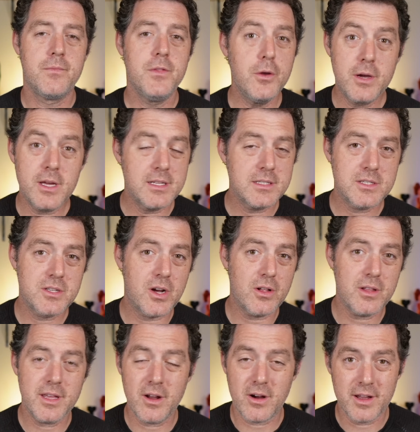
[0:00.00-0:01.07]
You can install
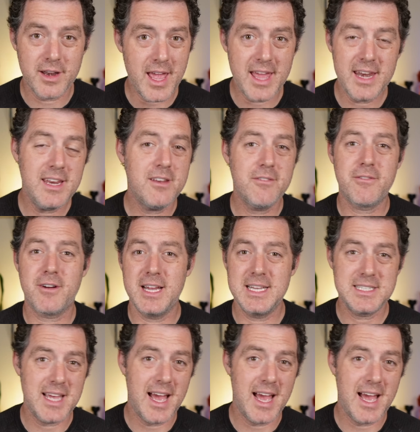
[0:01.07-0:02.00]
it on any device,